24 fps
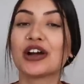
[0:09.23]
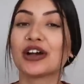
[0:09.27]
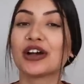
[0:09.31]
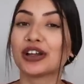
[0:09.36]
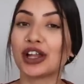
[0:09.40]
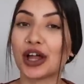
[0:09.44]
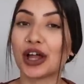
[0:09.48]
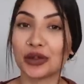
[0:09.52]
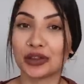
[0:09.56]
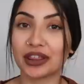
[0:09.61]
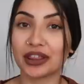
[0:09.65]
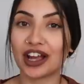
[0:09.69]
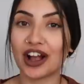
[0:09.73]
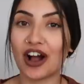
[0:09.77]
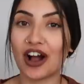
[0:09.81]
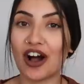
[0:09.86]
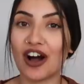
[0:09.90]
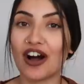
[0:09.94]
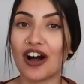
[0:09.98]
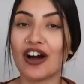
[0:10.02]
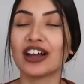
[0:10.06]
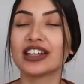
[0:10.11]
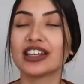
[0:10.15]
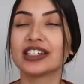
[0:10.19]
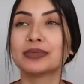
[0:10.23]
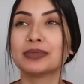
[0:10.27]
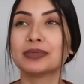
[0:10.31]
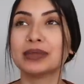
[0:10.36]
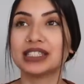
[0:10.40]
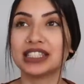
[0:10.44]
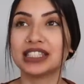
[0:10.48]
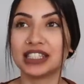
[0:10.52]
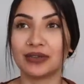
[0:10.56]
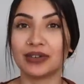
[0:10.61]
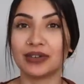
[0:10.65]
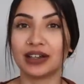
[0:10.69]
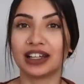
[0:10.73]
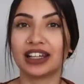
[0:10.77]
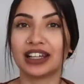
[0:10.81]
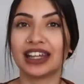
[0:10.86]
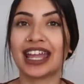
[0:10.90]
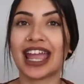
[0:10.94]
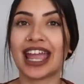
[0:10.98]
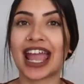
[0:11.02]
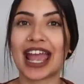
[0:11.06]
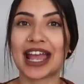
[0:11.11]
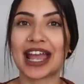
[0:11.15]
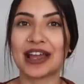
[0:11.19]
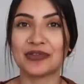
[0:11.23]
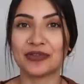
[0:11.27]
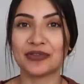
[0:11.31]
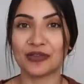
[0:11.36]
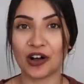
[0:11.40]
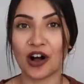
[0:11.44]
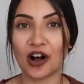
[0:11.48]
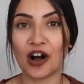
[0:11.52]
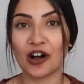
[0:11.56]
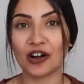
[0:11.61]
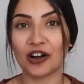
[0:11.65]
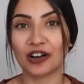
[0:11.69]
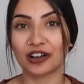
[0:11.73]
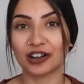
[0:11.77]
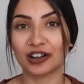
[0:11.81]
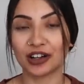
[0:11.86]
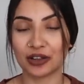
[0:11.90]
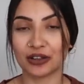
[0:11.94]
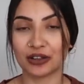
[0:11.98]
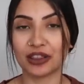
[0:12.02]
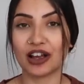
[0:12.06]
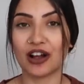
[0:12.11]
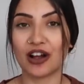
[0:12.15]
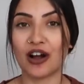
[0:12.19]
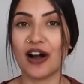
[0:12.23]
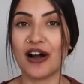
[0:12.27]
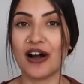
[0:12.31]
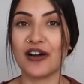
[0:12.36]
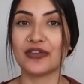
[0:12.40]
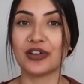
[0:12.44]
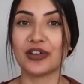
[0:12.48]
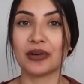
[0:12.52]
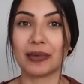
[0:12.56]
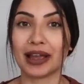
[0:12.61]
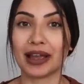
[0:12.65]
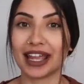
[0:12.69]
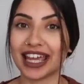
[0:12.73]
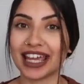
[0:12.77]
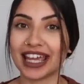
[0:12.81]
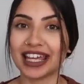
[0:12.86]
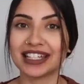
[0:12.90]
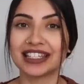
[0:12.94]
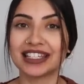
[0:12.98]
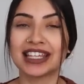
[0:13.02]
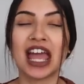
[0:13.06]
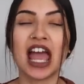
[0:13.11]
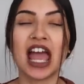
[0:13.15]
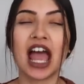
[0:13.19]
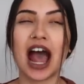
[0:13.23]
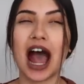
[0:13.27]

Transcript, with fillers: clothing haul, specifically a fall clothing haul for my kids.